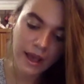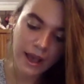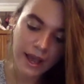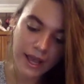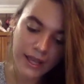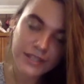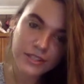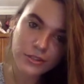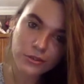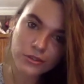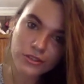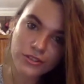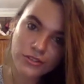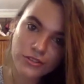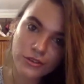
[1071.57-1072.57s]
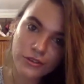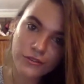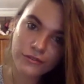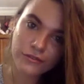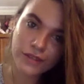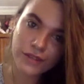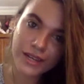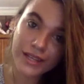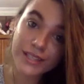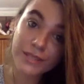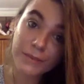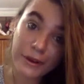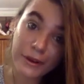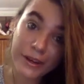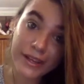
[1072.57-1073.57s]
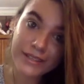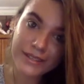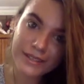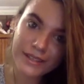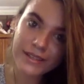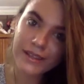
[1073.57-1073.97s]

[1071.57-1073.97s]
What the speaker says: it's good to sort of then experience it.